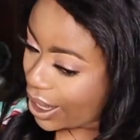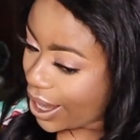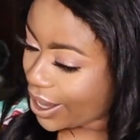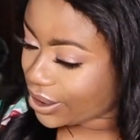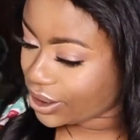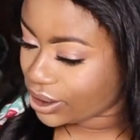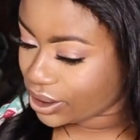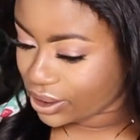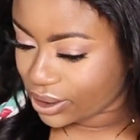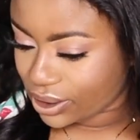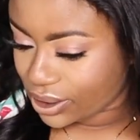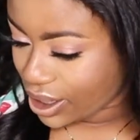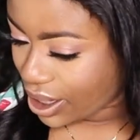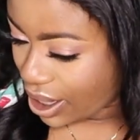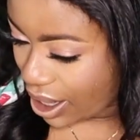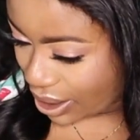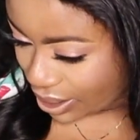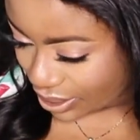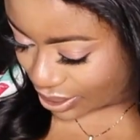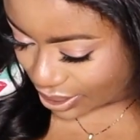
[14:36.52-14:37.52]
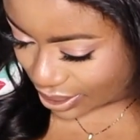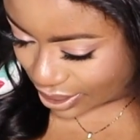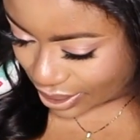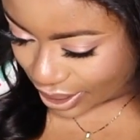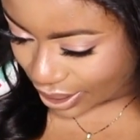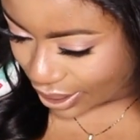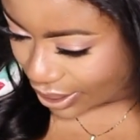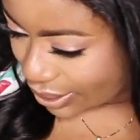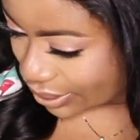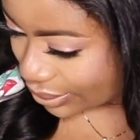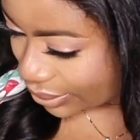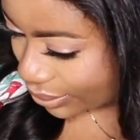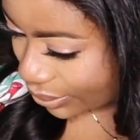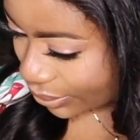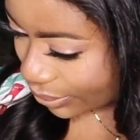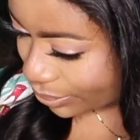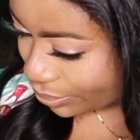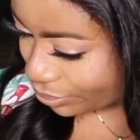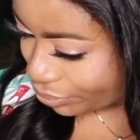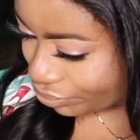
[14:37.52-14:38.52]
edges are sick.
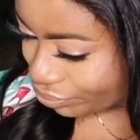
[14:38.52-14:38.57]
So